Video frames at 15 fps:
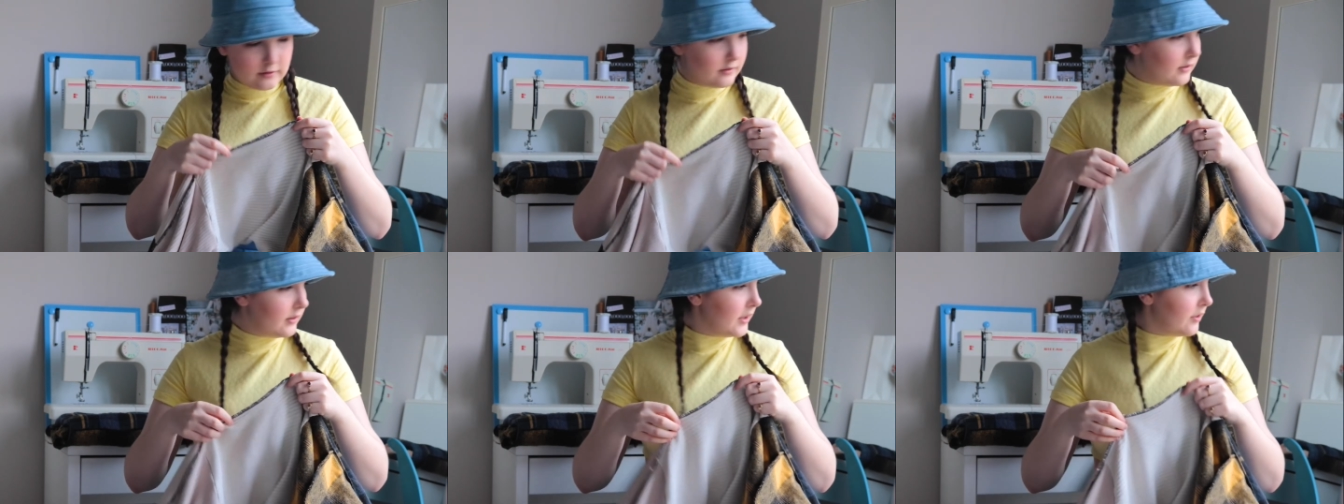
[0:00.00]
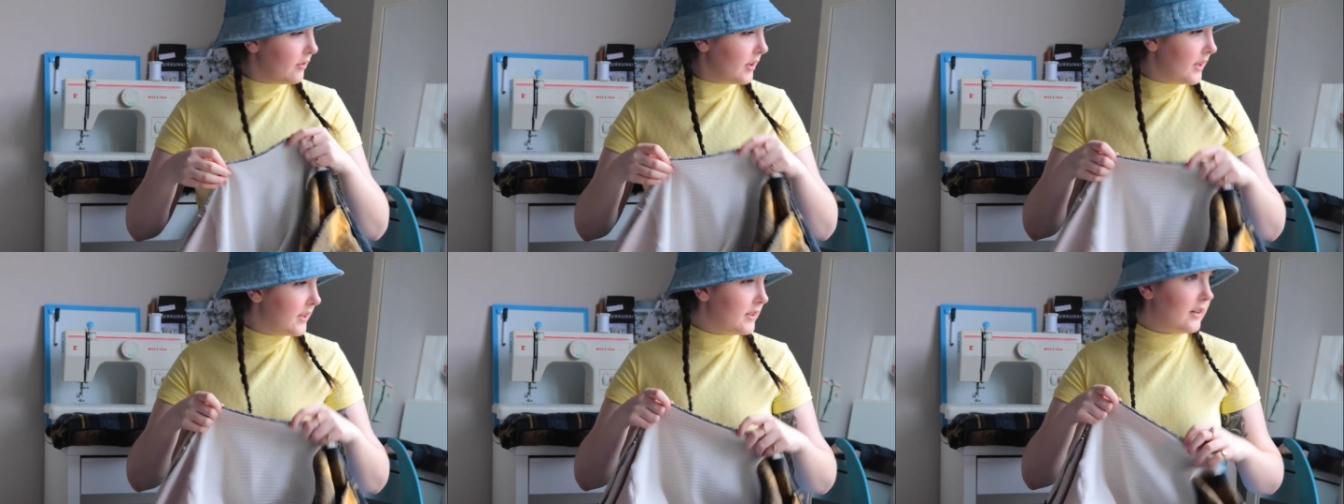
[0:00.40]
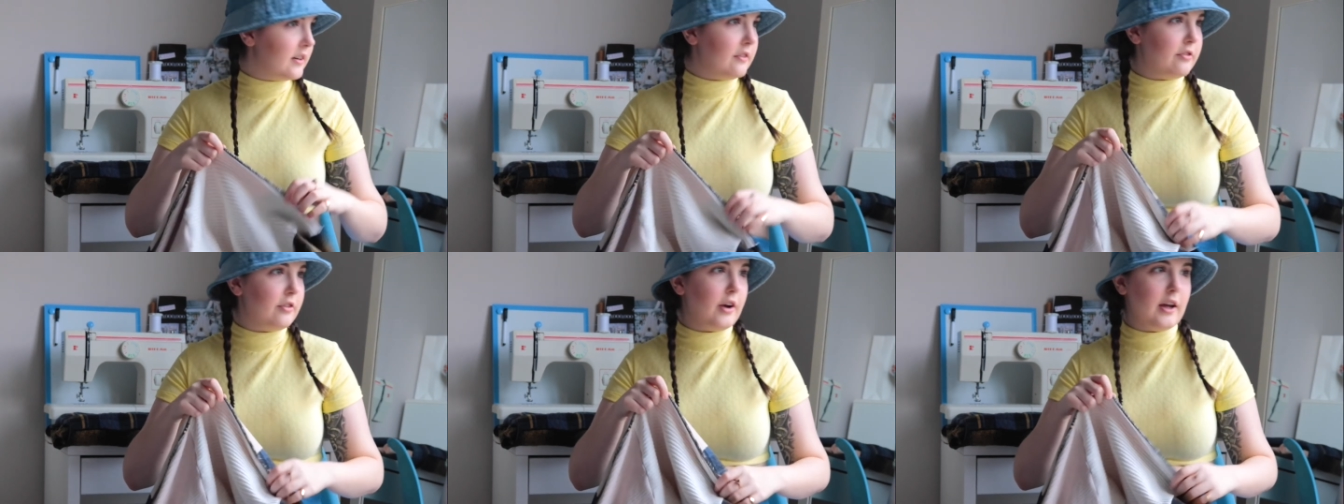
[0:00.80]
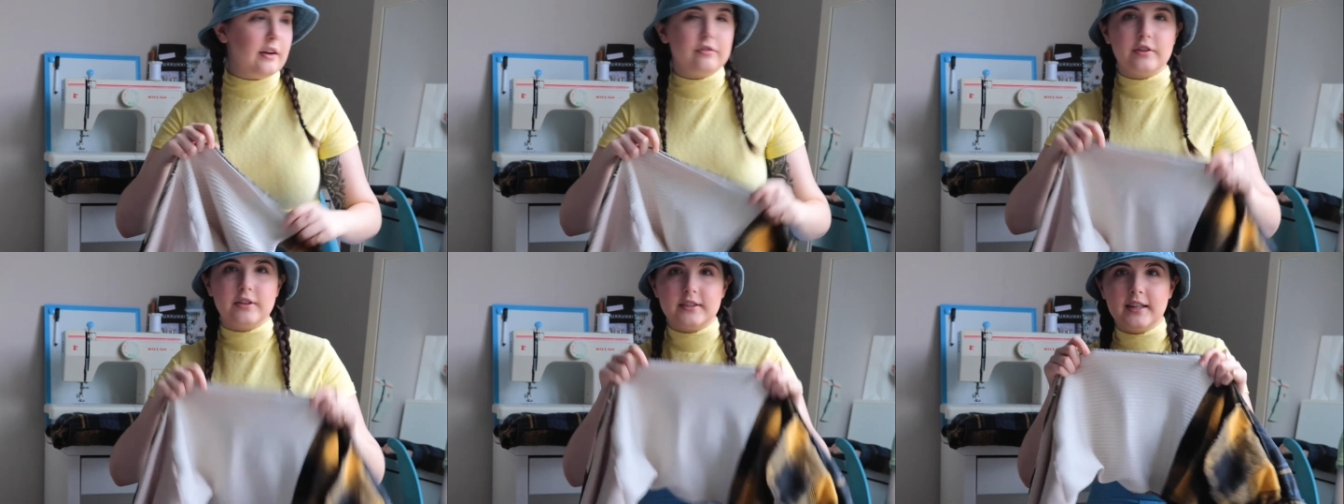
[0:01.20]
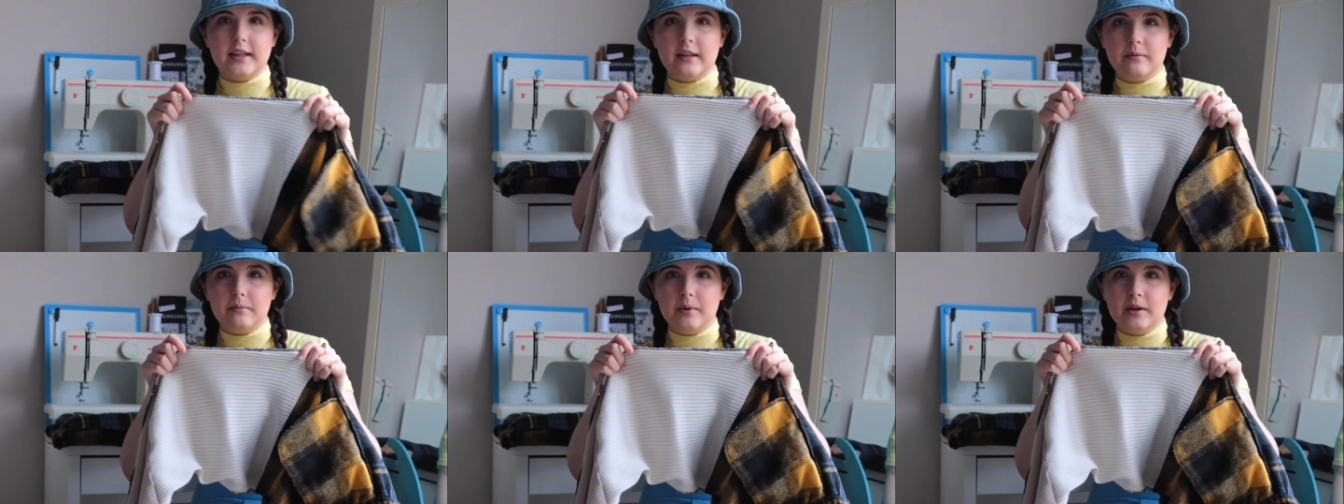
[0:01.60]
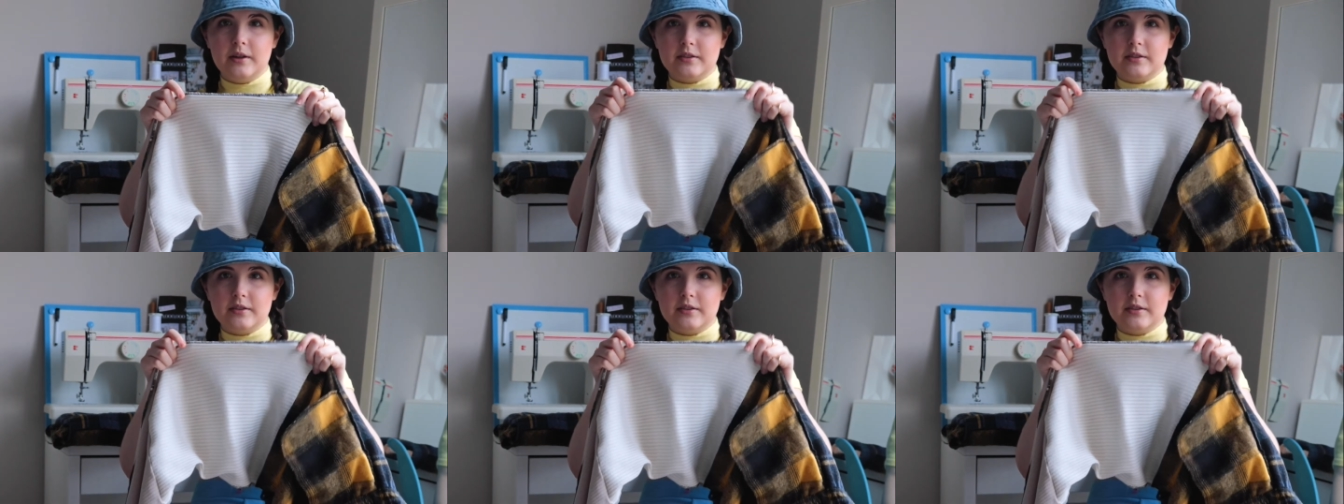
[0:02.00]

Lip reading: literally done it for every seam.